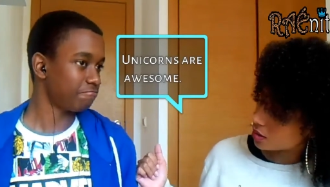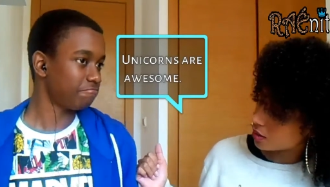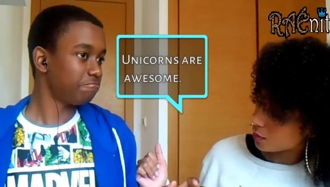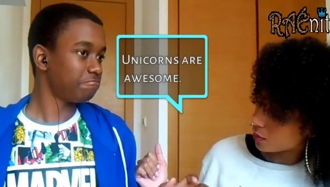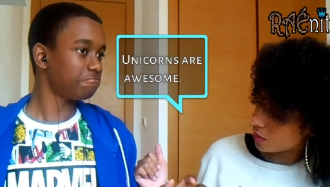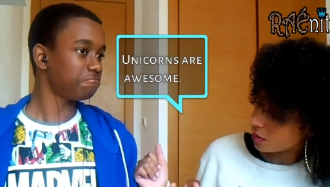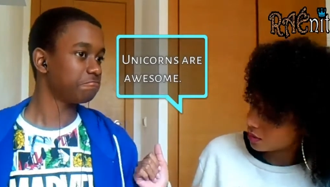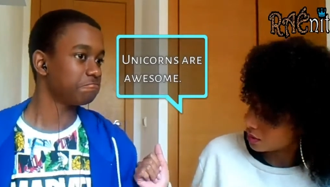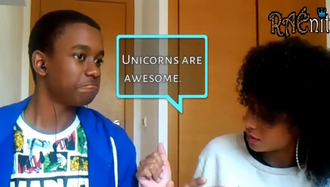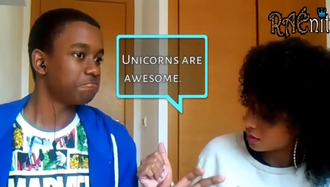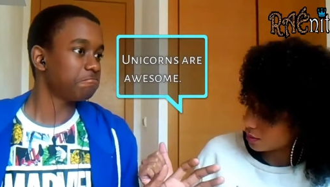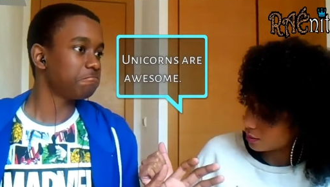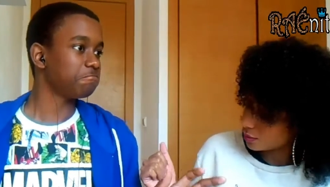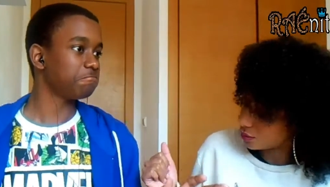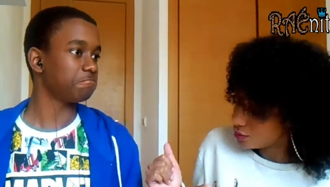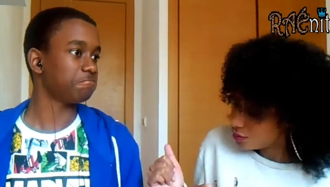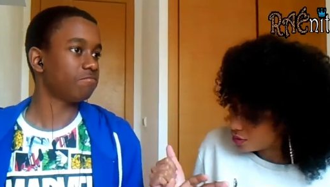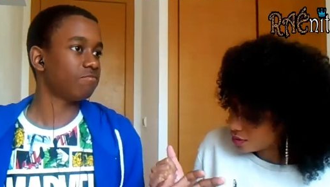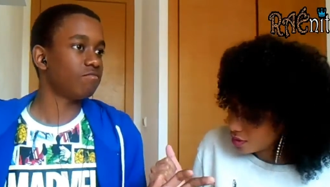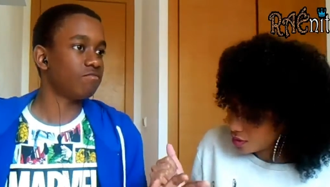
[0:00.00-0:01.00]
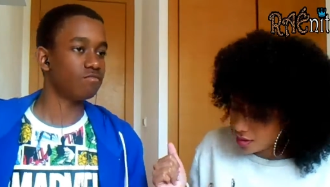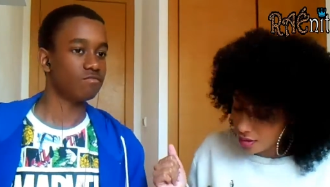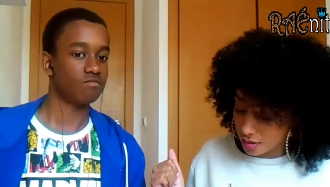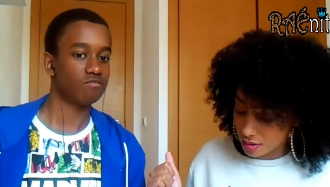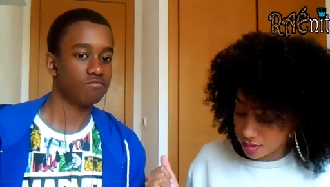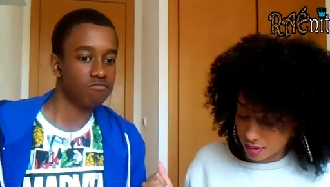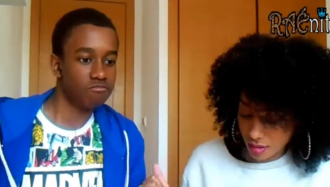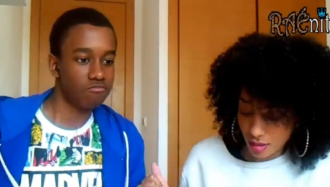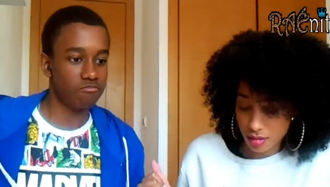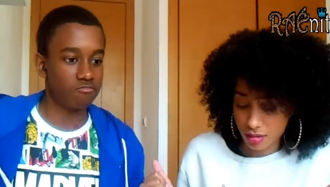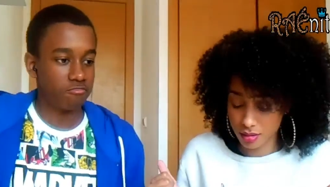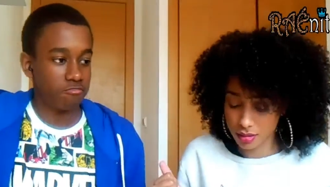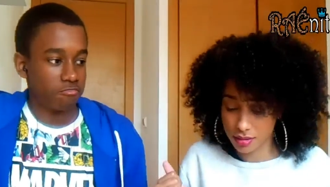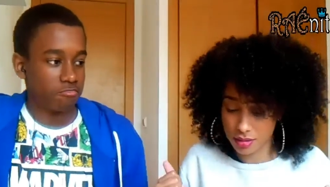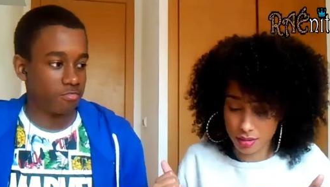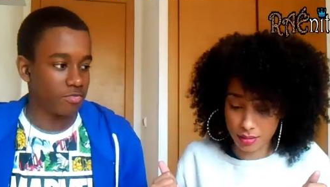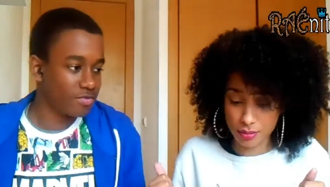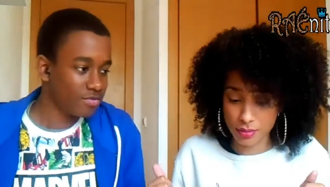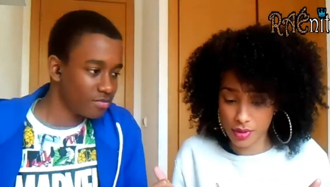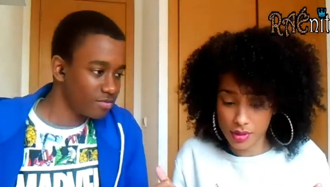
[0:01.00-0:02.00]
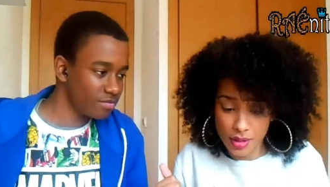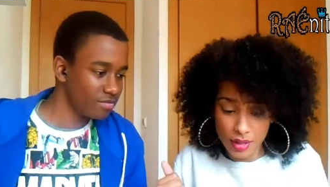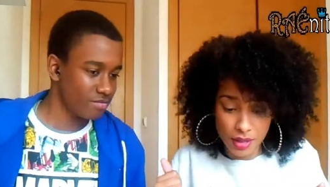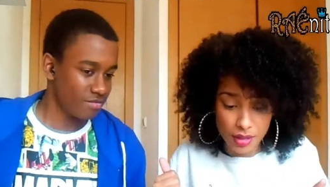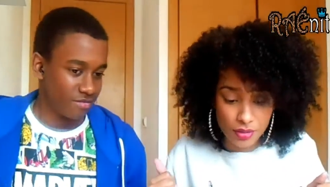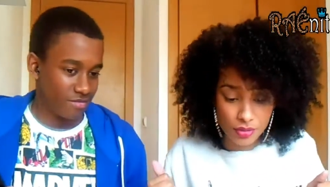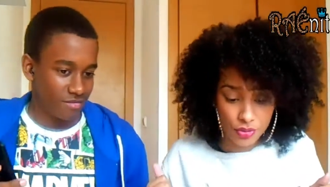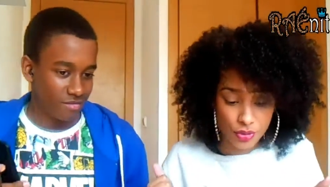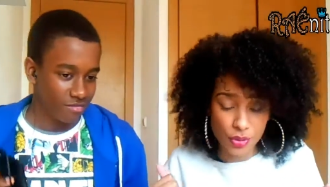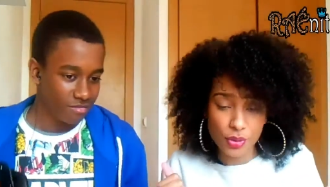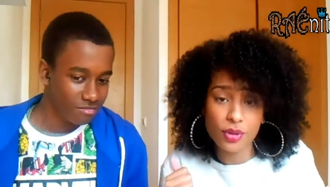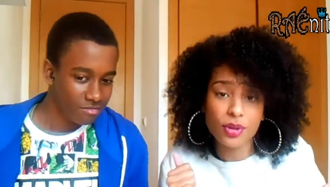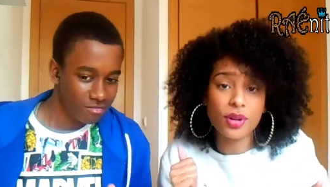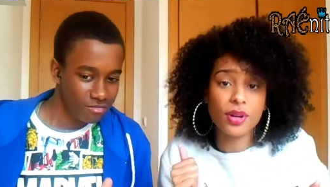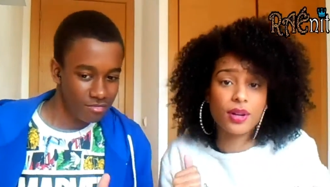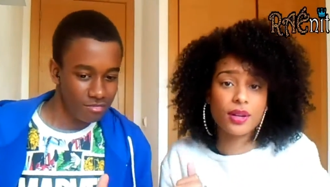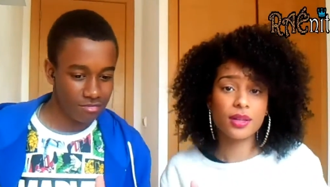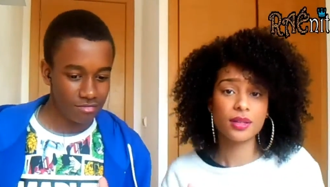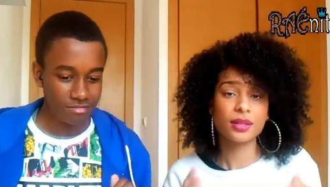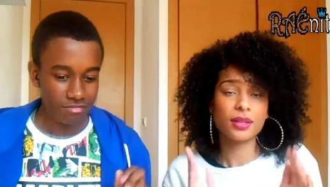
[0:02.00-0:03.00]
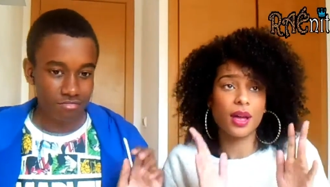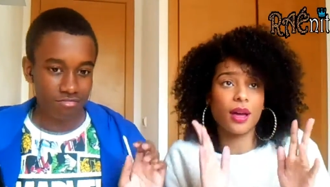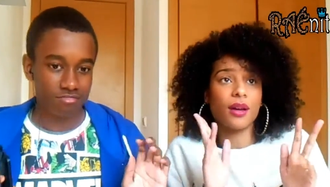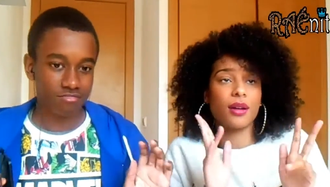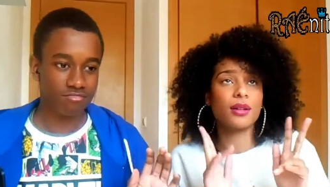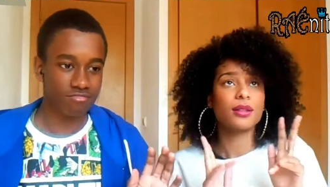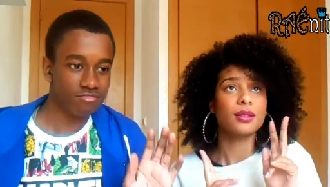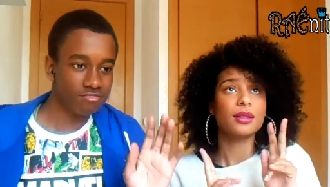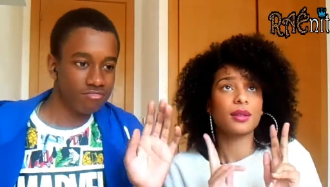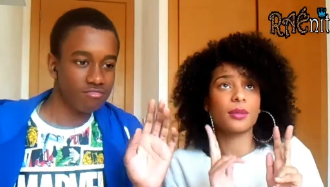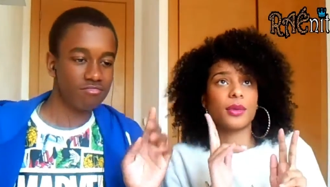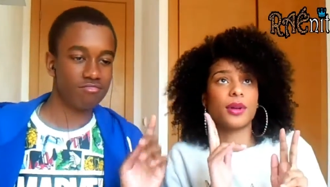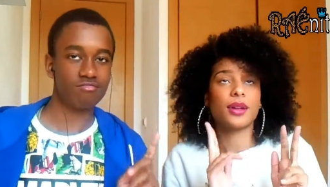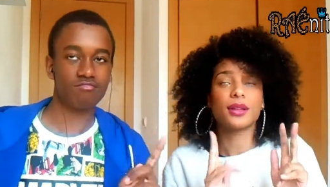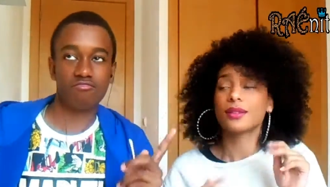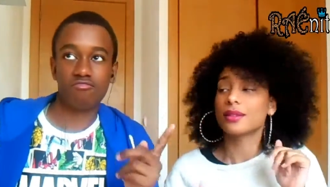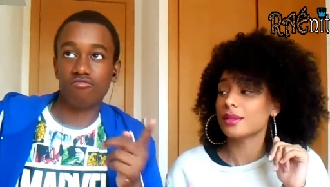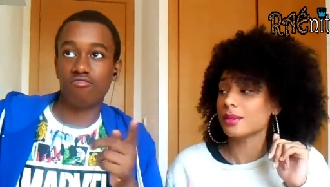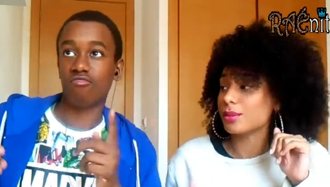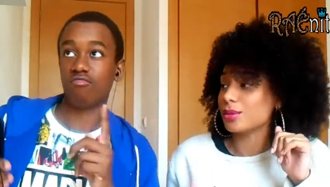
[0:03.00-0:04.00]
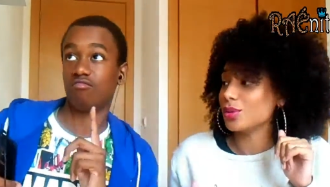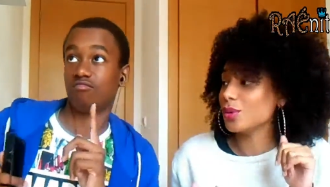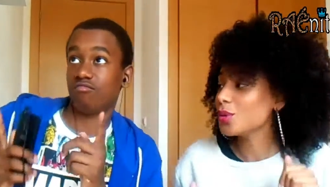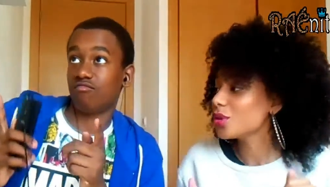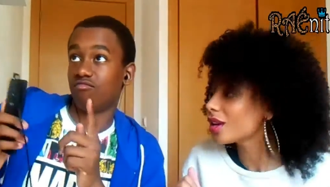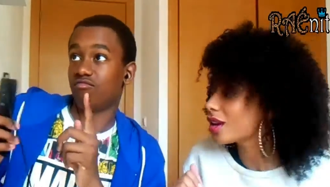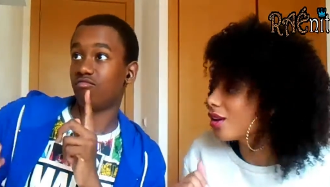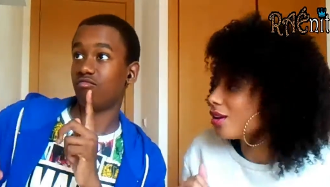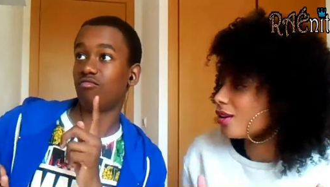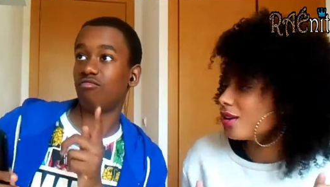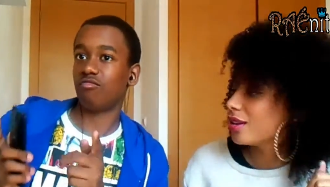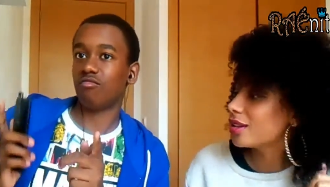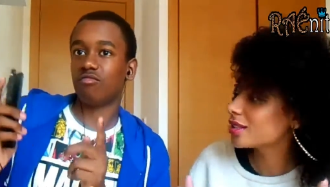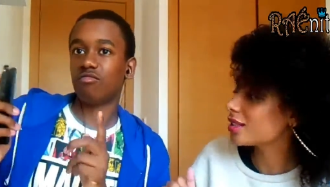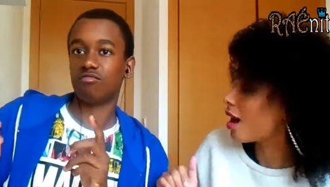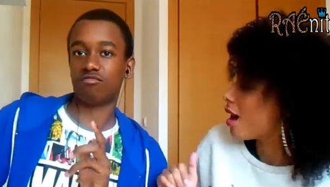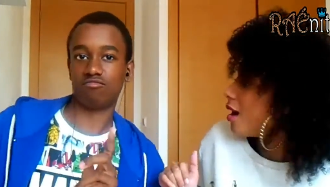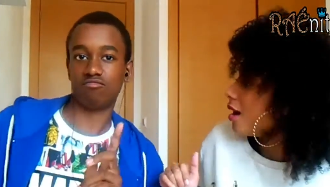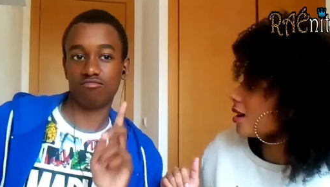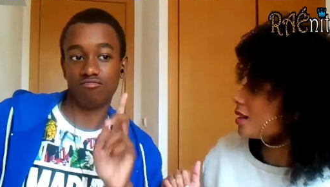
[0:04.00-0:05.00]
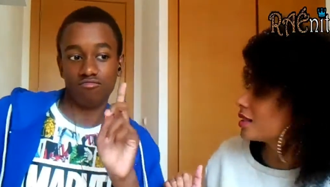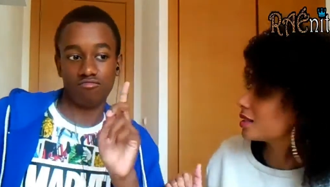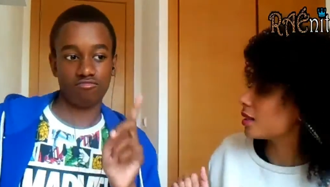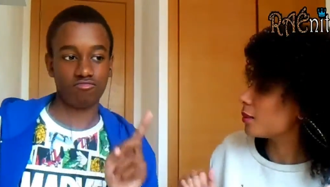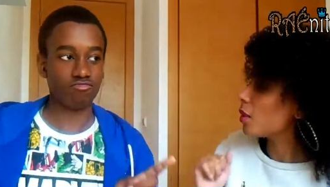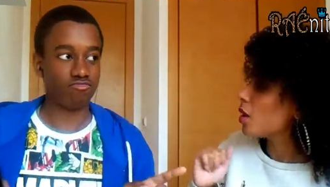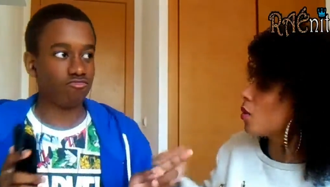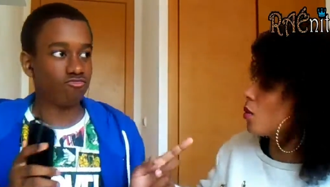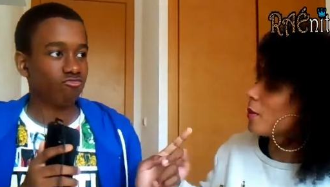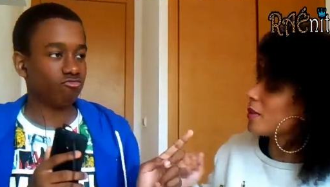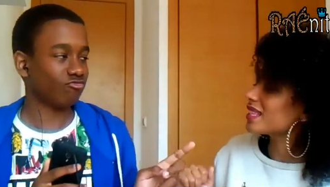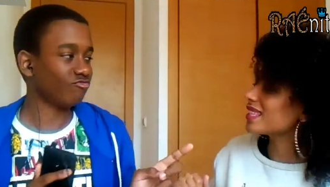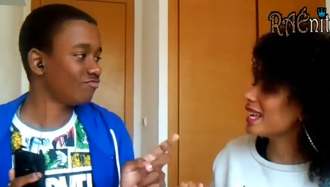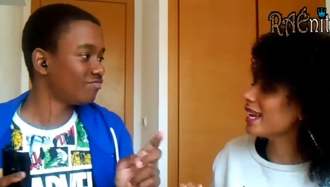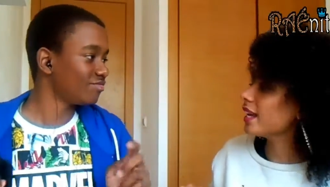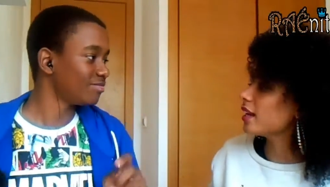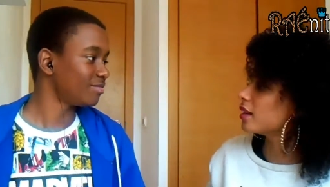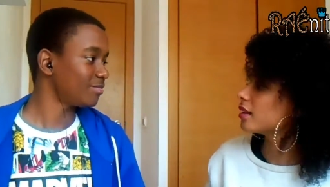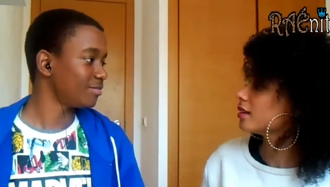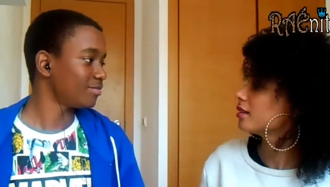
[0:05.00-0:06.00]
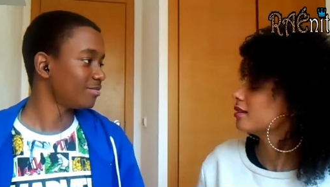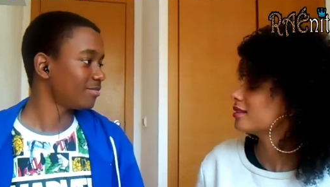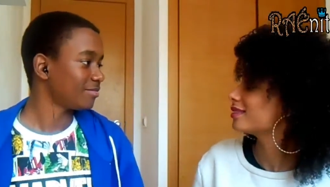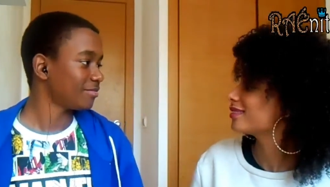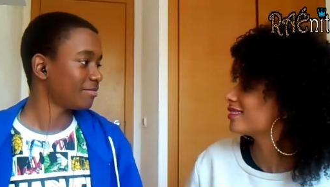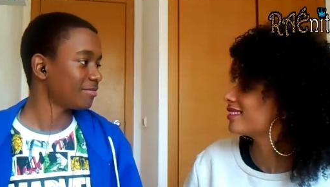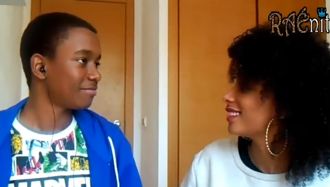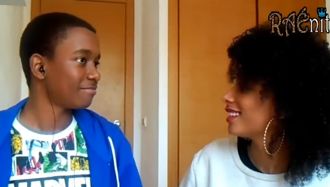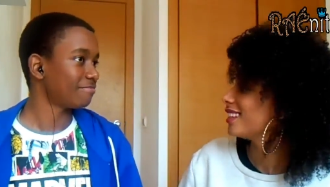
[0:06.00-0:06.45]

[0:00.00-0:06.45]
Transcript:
Speaker 1: are awesome, awesome. Unicorns are awesome. Unicorns are awesome, awesome. Unicorns are awesome. What am I saying?